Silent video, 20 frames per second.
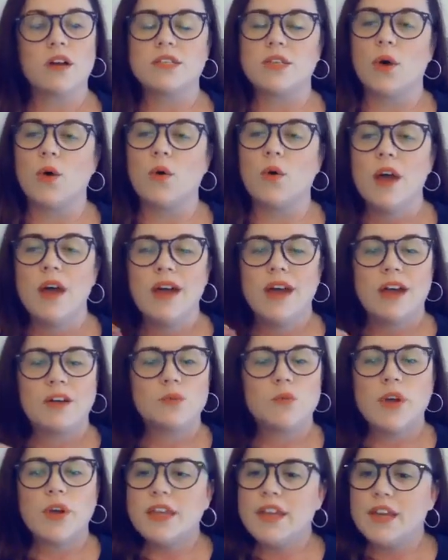So
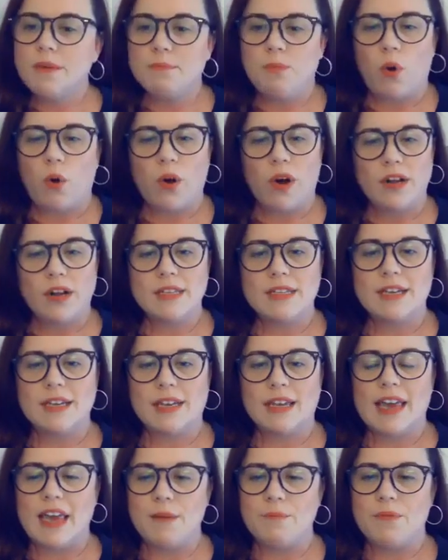really important to
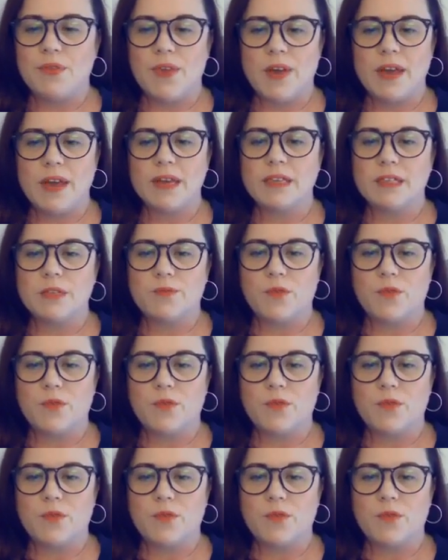keep things